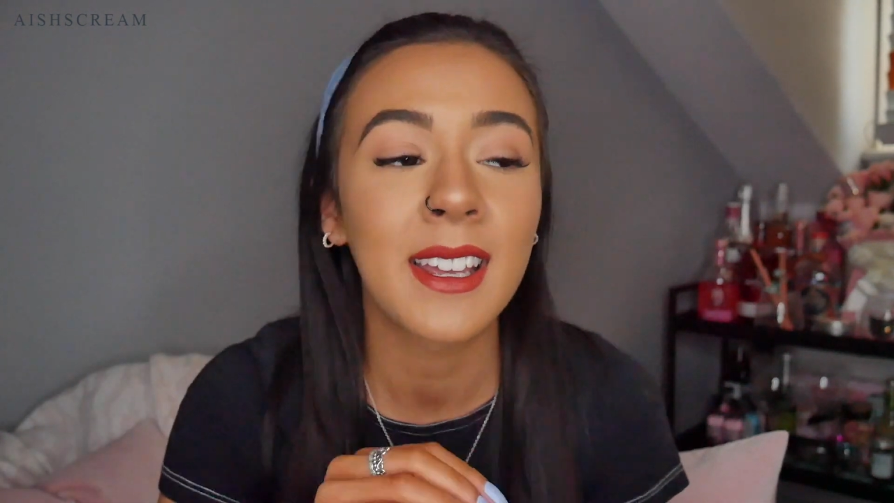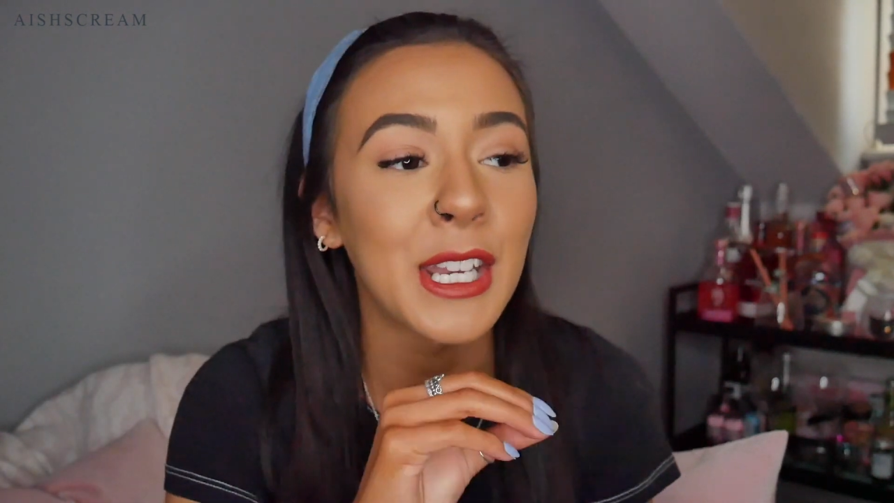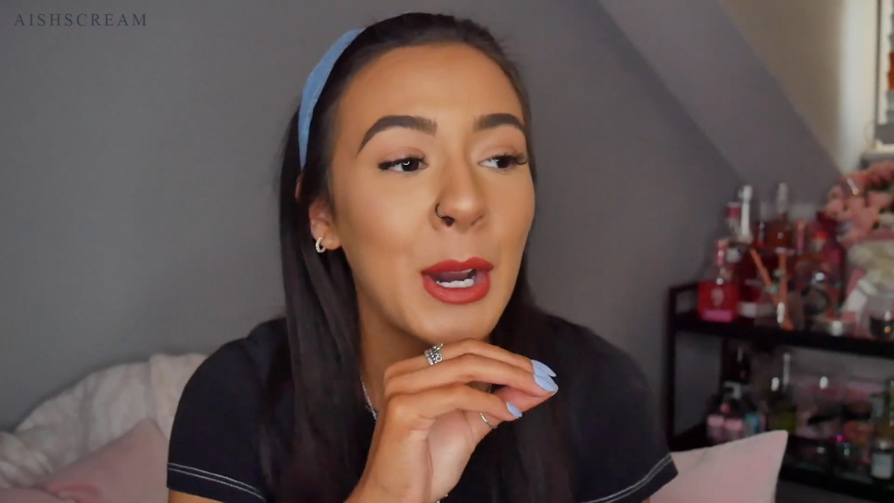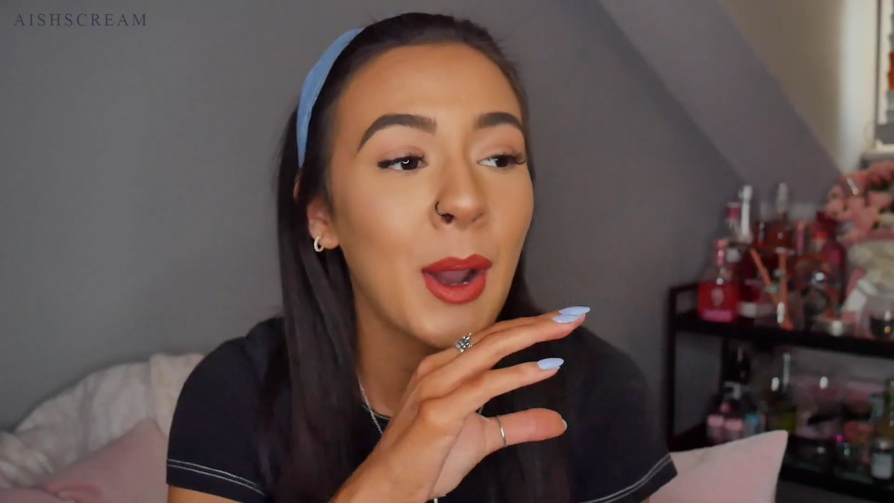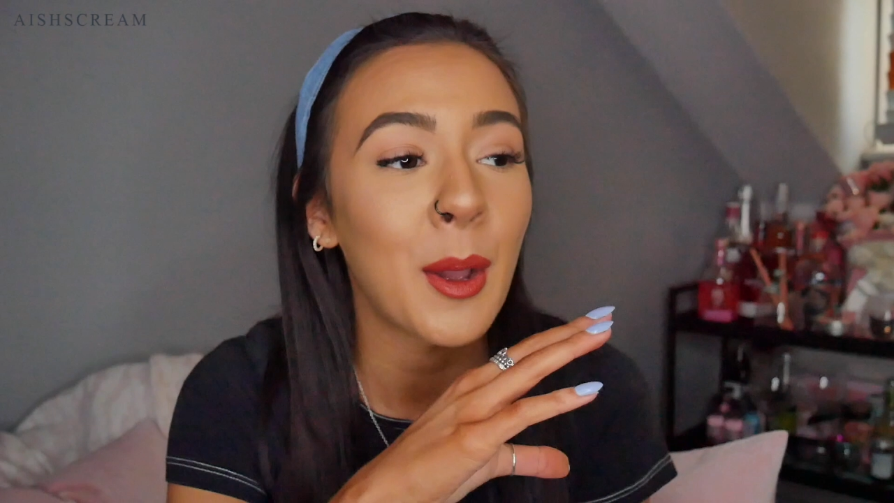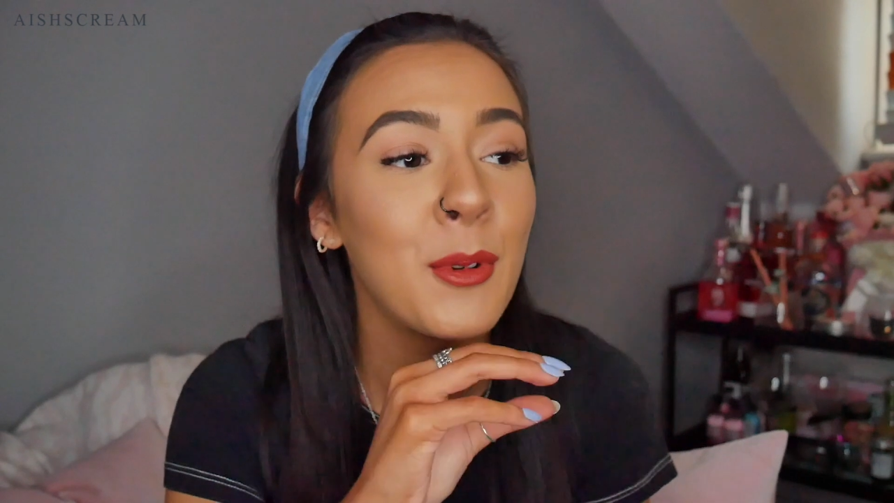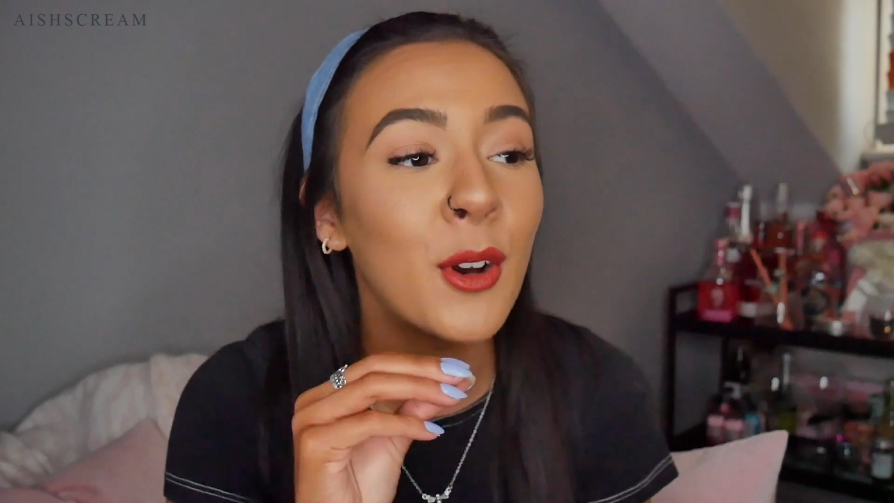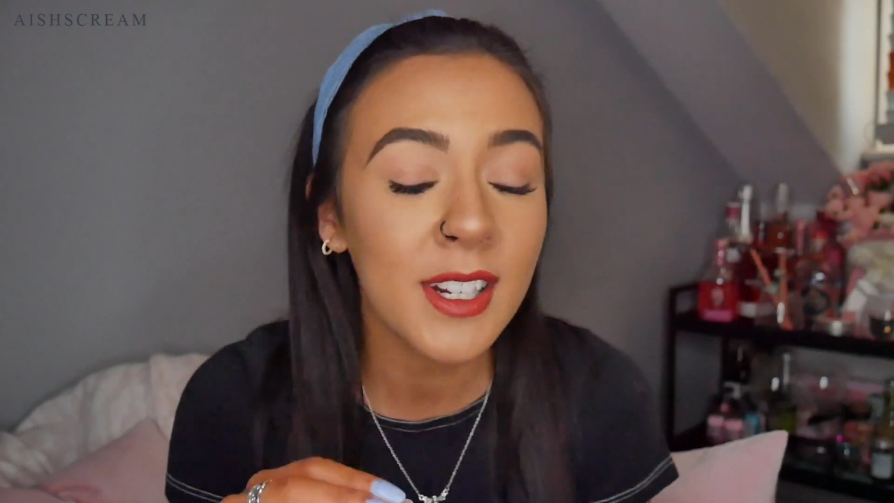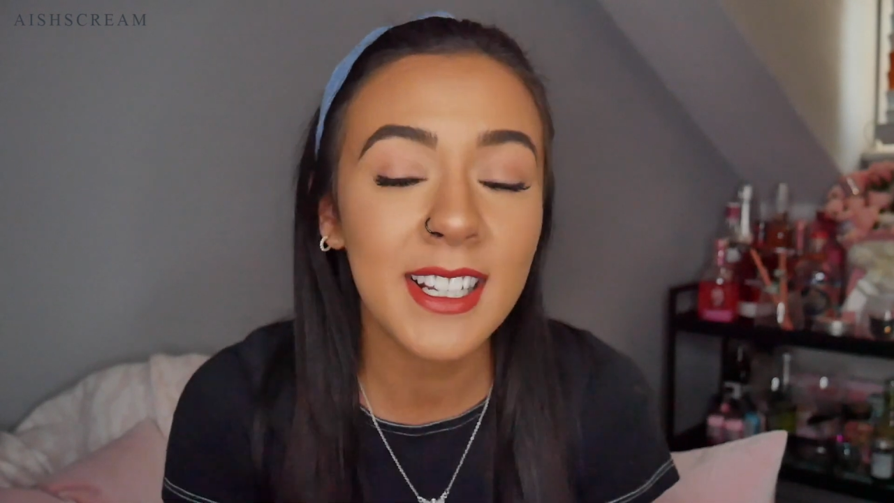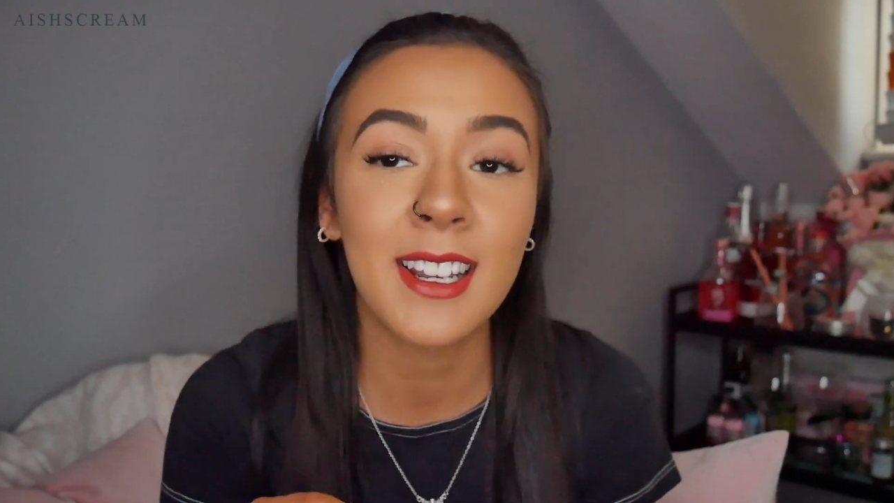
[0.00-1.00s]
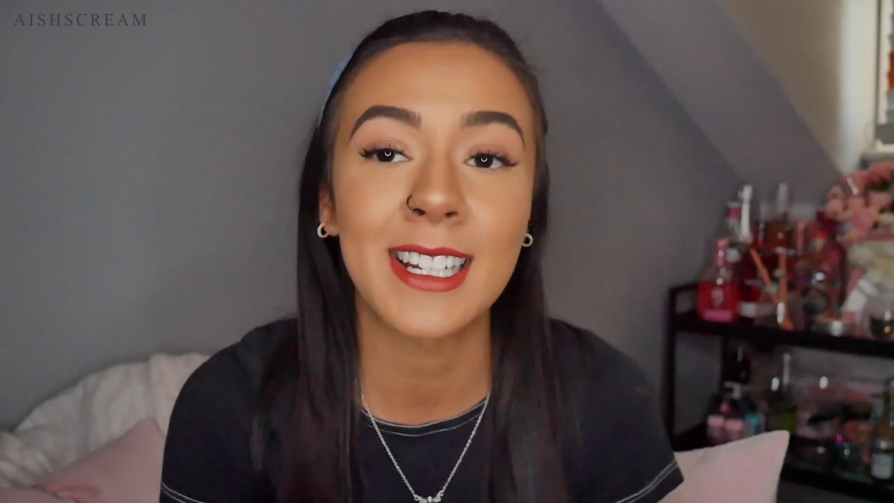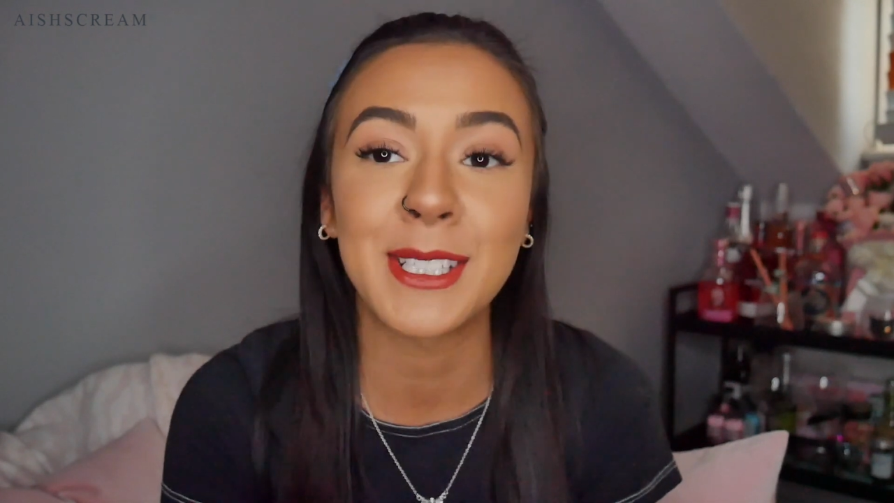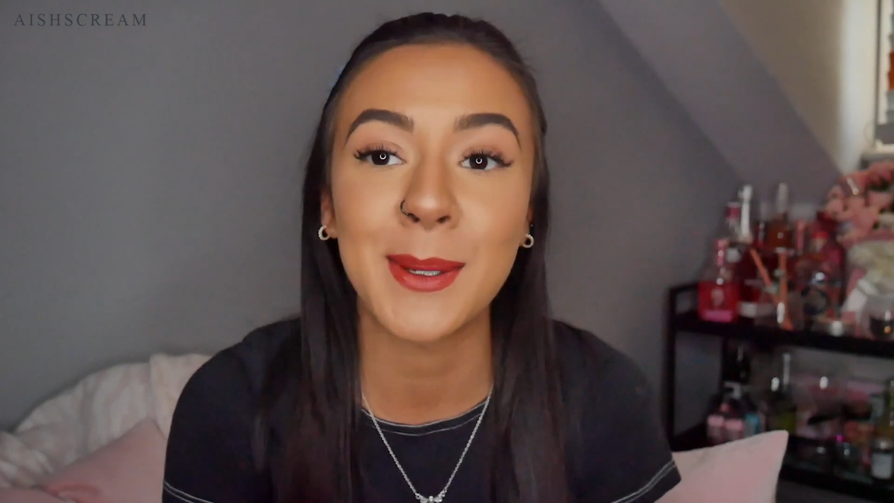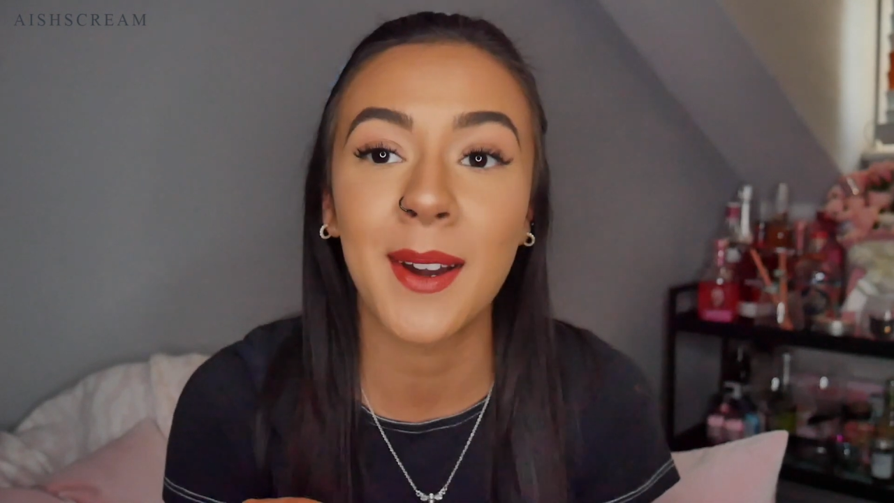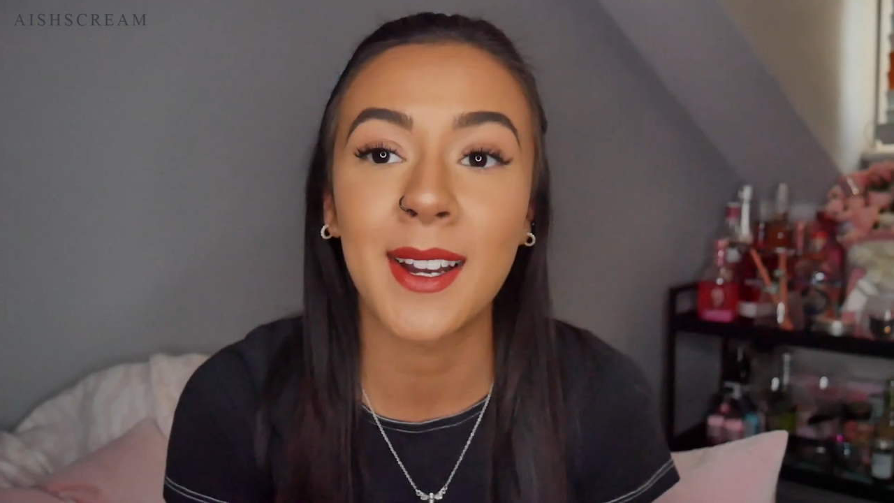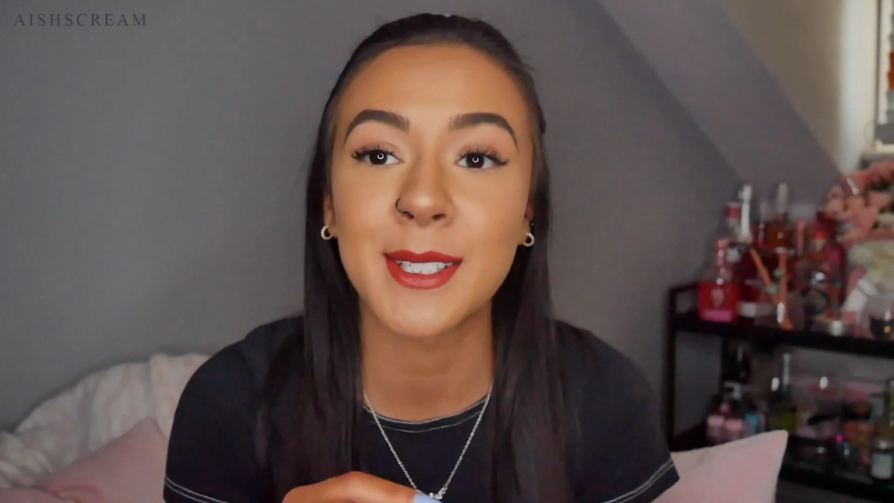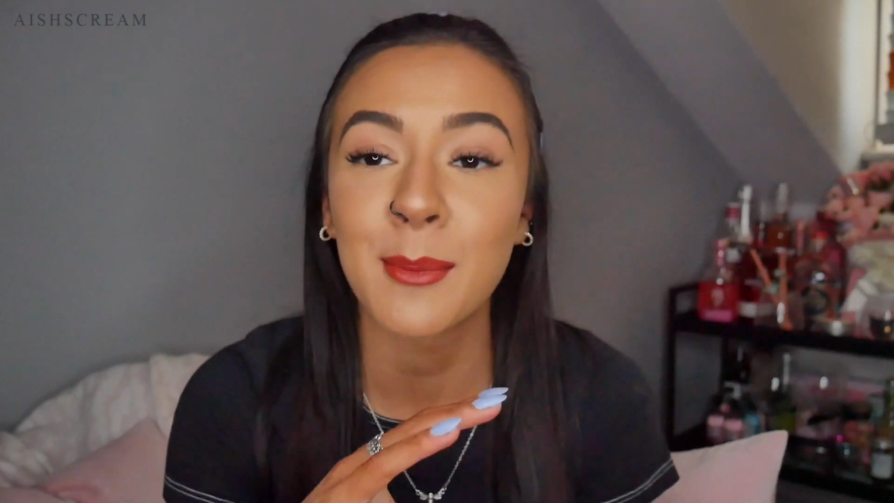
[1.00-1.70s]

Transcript: Now I am not going to lie to you guys,